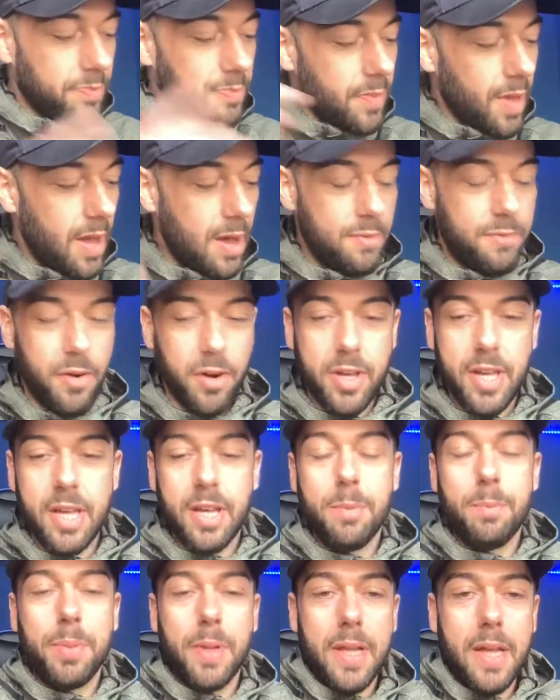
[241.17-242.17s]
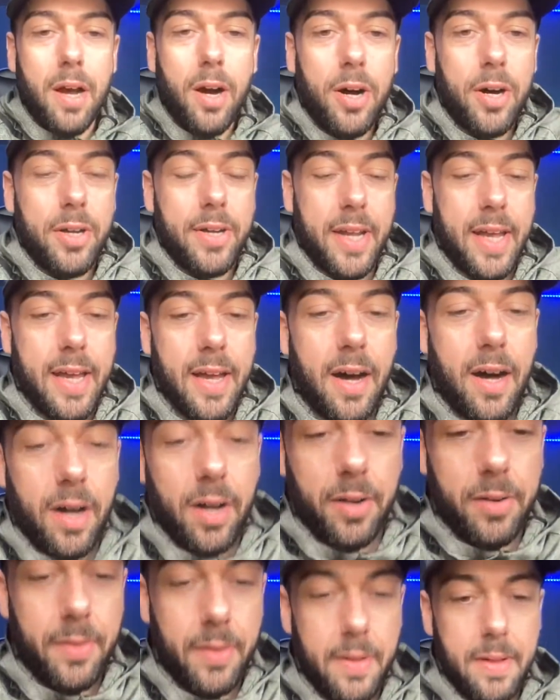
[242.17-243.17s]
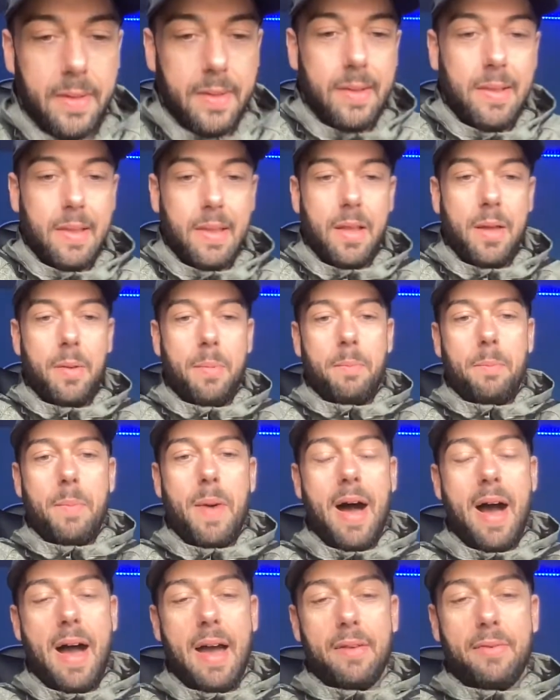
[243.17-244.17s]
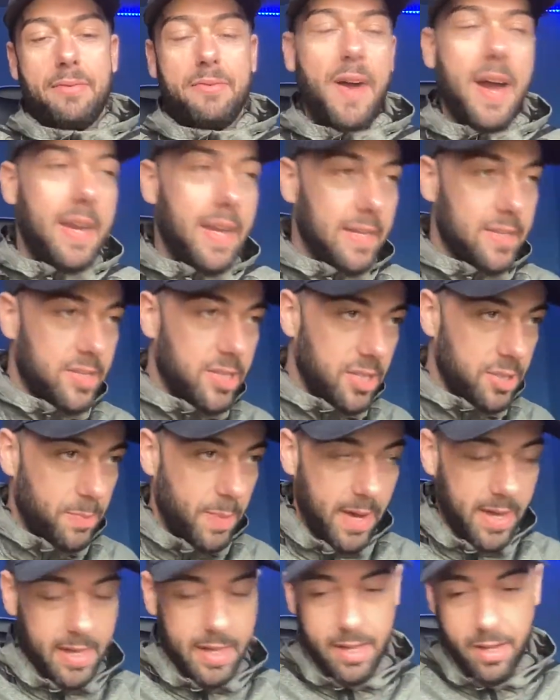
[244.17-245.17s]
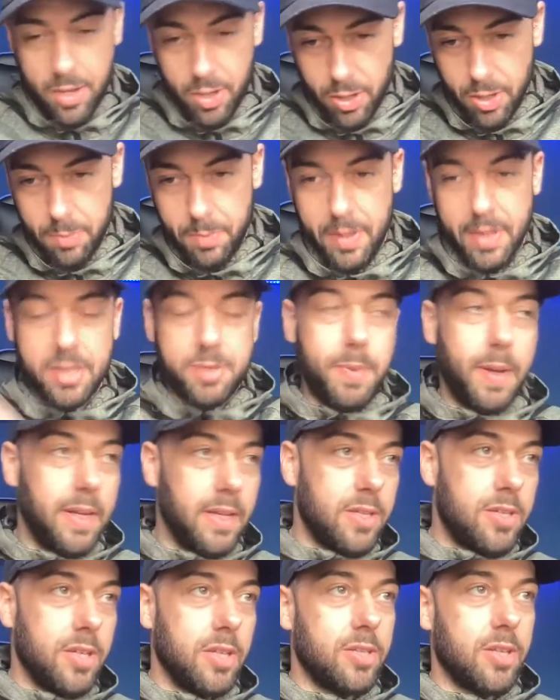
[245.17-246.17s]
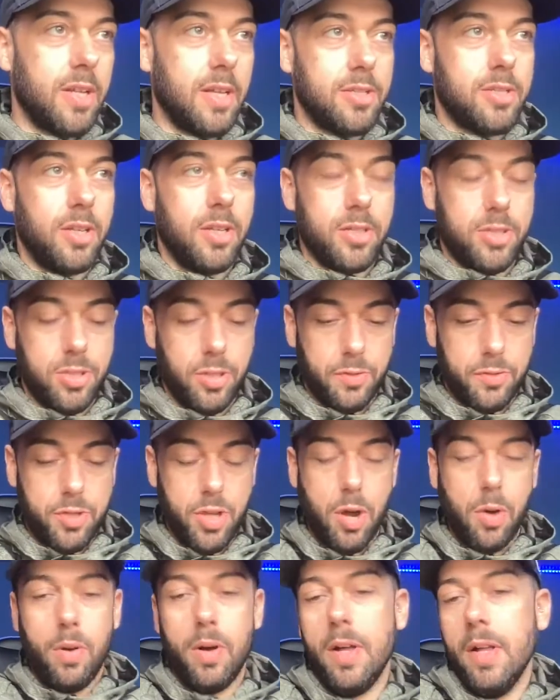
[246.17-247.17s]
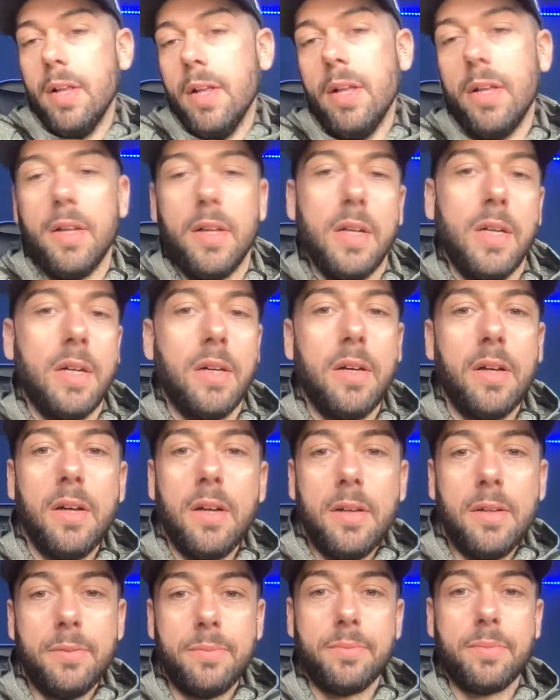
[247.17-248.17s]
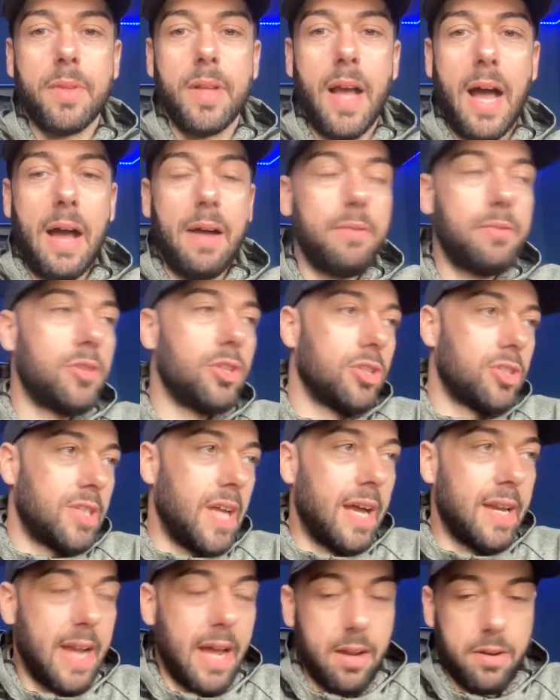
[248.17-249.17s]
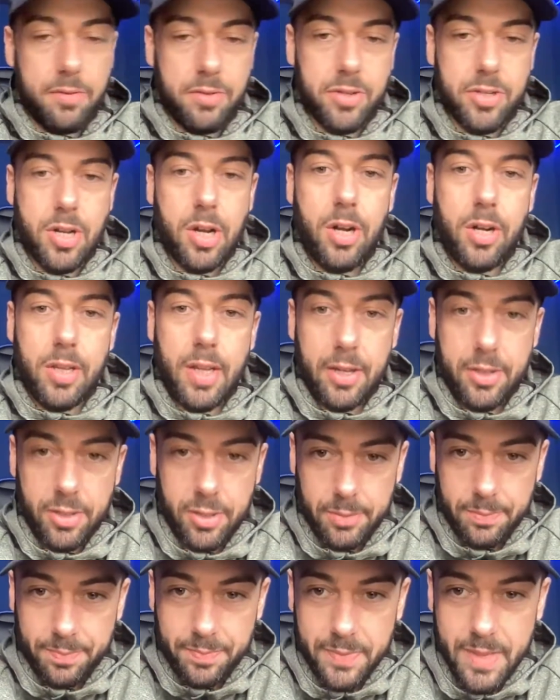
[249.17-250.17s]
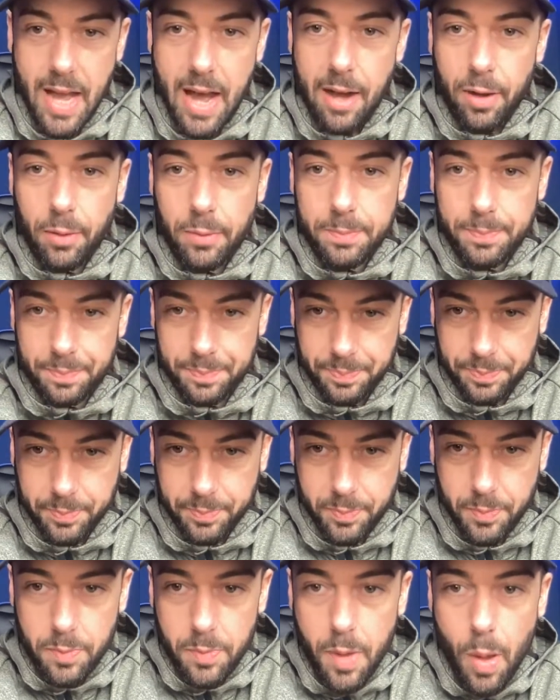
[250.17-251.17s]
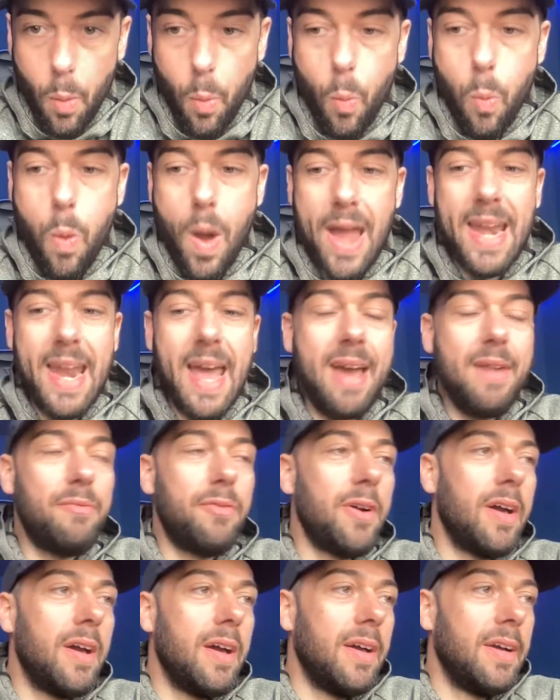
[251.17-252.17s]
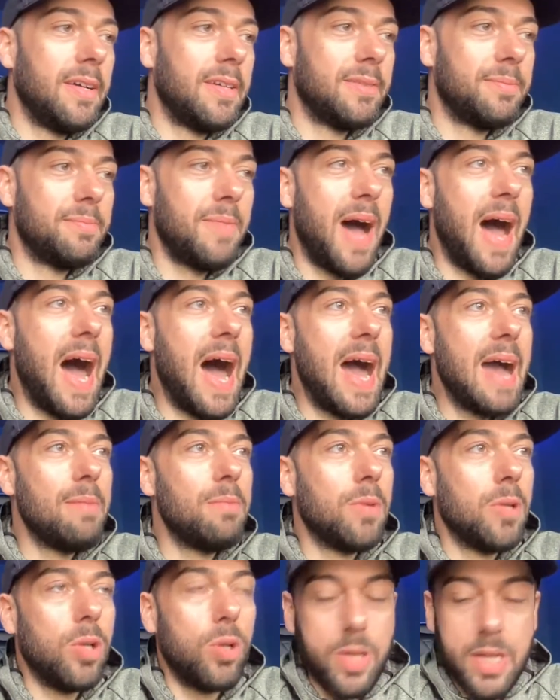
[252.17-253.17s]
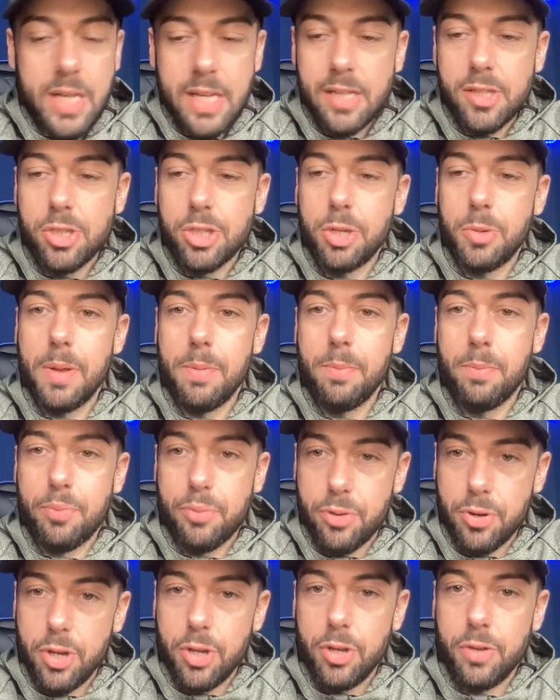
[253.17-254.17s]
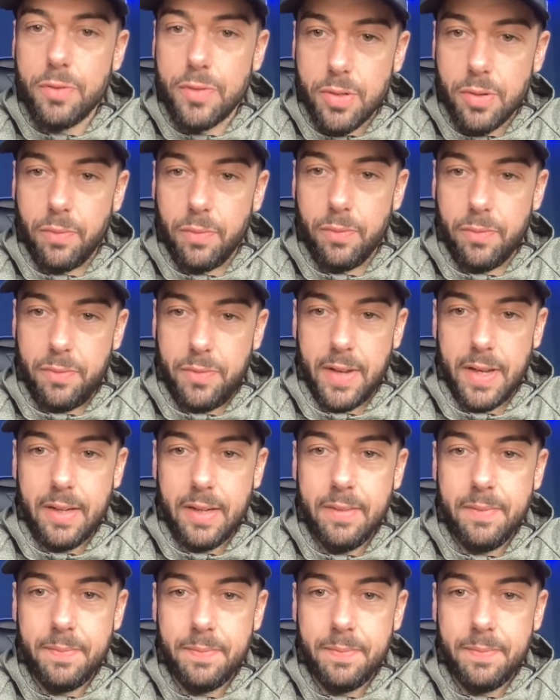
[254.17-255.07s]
complete audit on my finances, my income, my expenditures, all that sort of stuff. So I've just sat down and just got all that done. Now, whenever I'm looking to improve something,